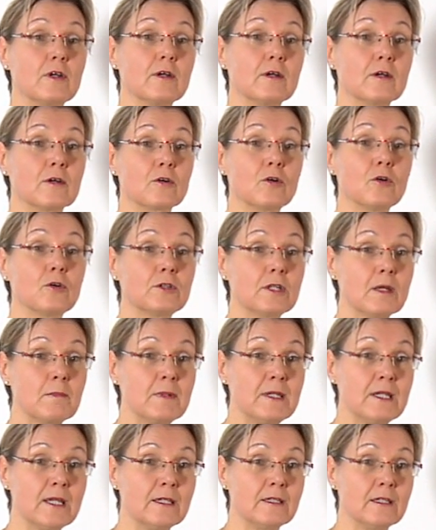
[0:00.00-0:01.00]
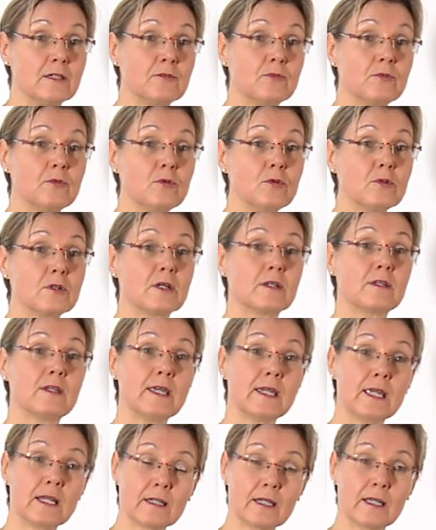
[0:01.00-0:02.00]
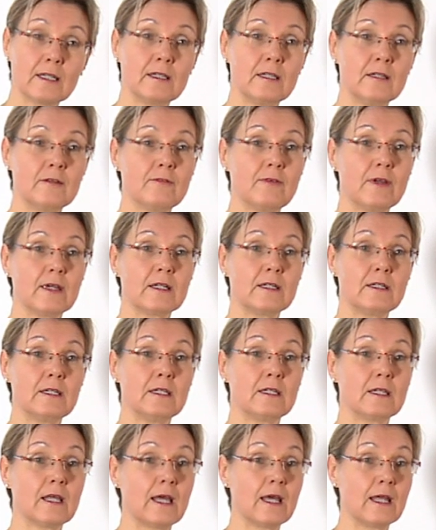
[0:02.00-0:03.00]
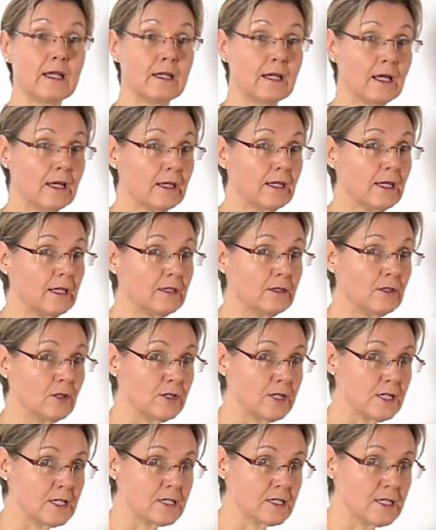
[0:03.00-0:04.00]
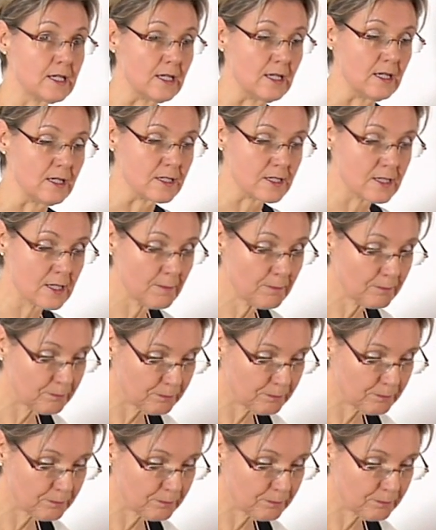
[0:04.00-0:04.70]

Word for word: uh, contaminated food, they can get infected and get the disease.